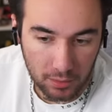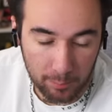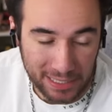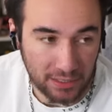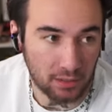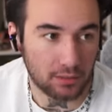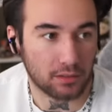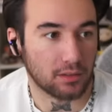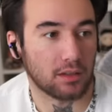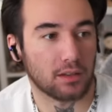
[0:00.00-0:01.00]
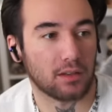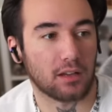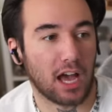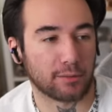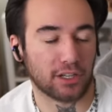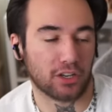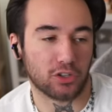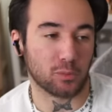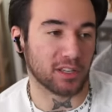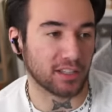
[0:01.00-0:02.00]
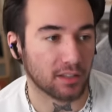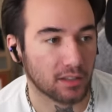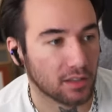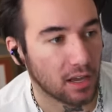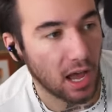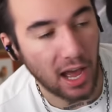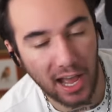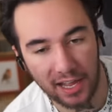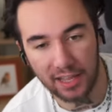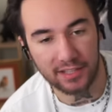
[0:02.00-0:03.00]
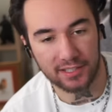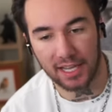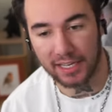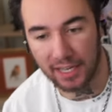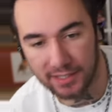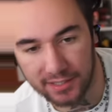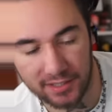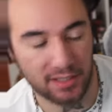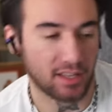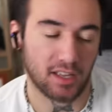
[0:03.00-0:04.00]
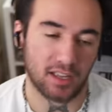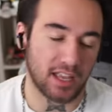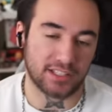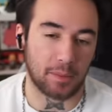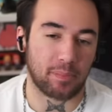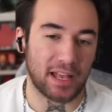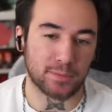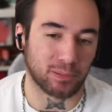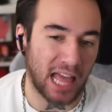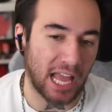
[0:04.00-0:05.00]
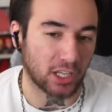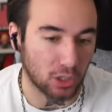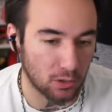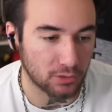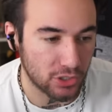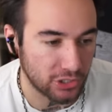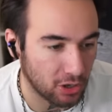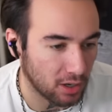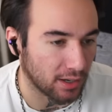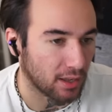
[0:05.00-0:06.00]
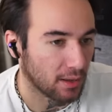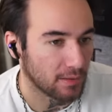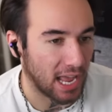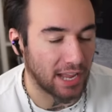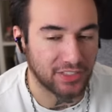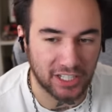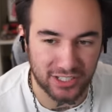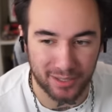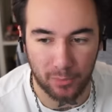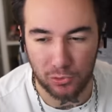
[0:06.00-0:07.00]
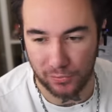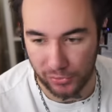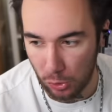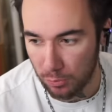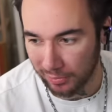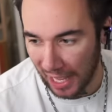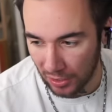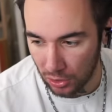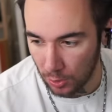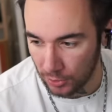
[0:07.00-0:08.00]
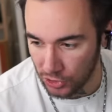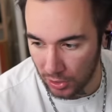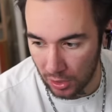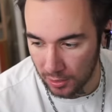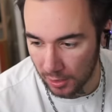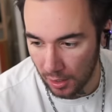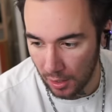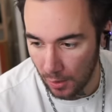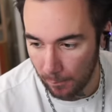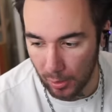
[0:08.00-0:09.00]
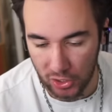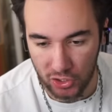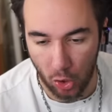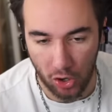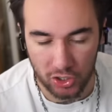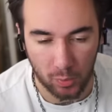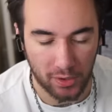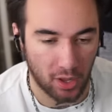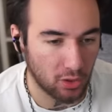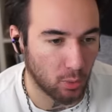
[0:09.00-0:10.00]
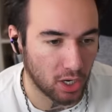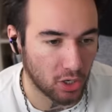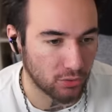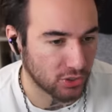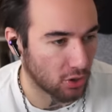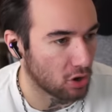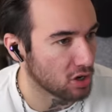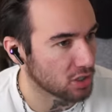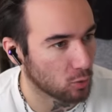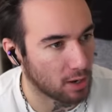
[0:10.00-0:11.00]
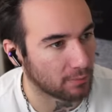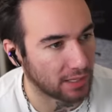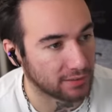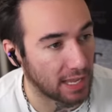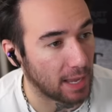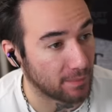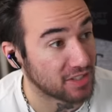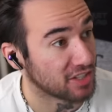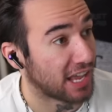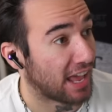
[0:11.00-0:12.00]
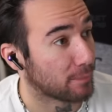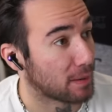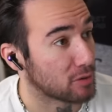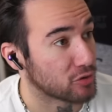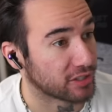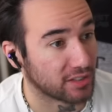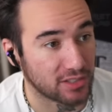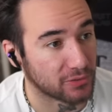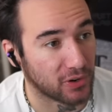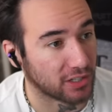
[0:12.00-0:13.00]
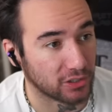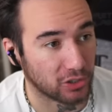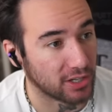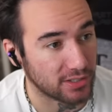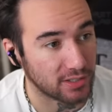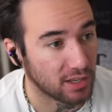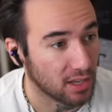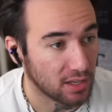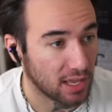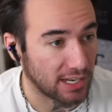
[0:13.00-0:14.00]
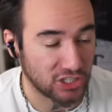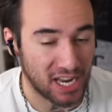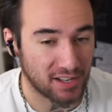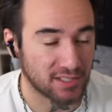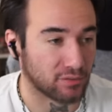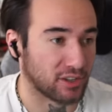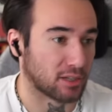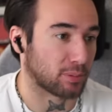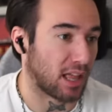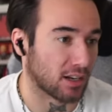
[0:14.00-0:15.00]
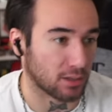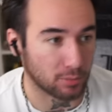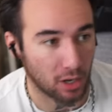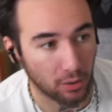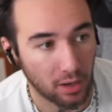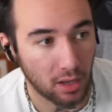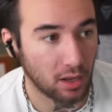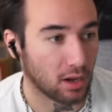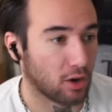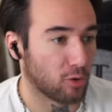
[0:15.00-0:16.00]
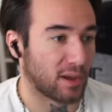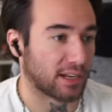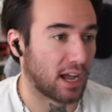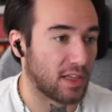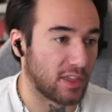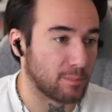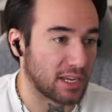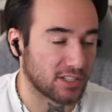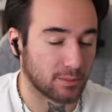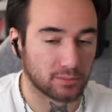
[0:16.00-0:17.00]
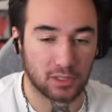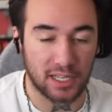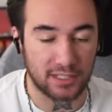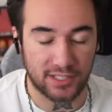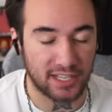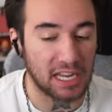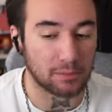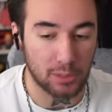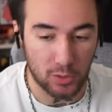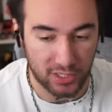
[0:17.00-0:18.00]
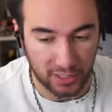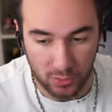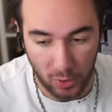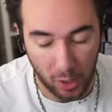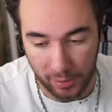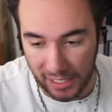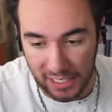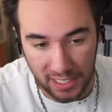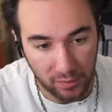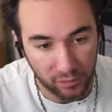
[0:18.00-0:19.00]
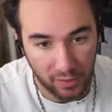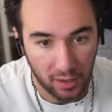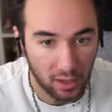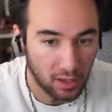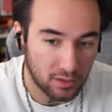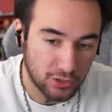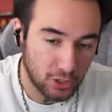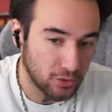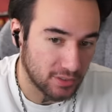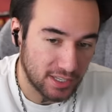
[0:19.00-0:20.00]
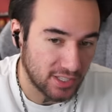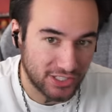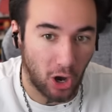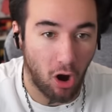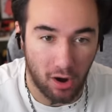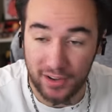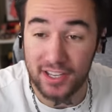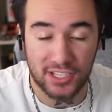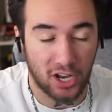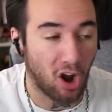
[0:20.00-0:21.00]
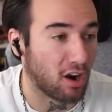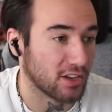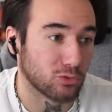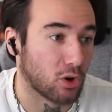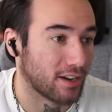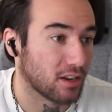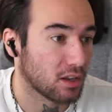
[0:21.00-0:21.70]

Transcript: B. I'm gonna do B. Uh, it's like it's it's the best Black Clover song. I think it's the most viewed Black Clover song, but it's also another one of those songs where I'm like, damn, this is anime music. This is fucking crazy. And shout out to Vickeblanka, bro. Oh my God, they make some insane music as well. But Eve, dude, this is the hard. This is the hardest one.